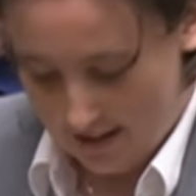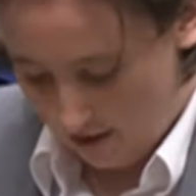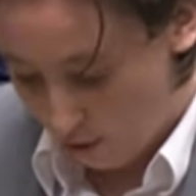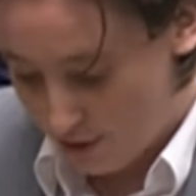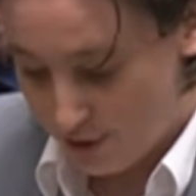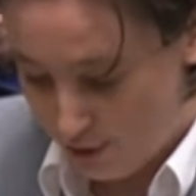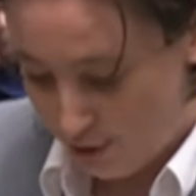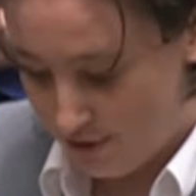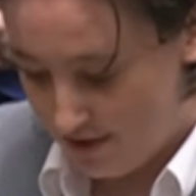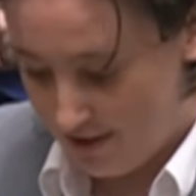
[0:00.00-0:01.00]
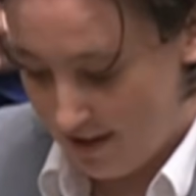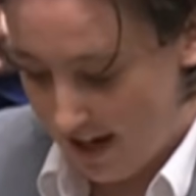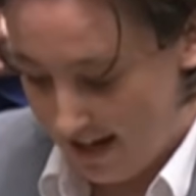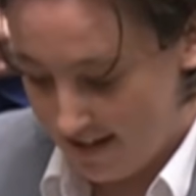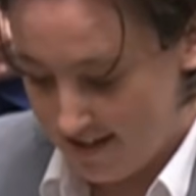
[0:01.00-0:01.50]
constitutes
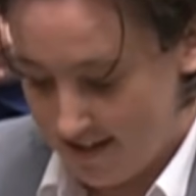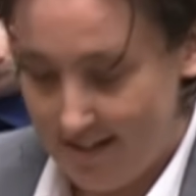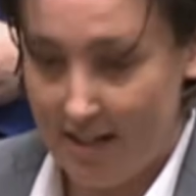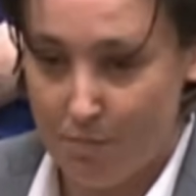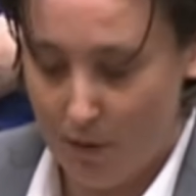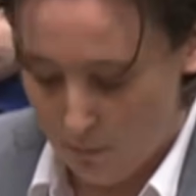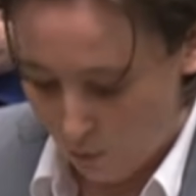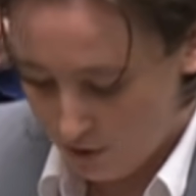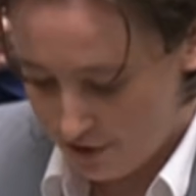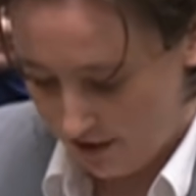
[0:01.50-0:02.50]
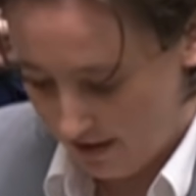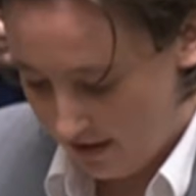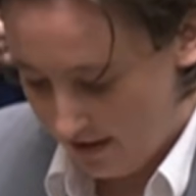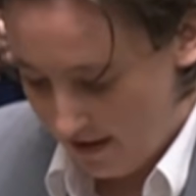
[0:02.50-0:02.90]
as disproportionate,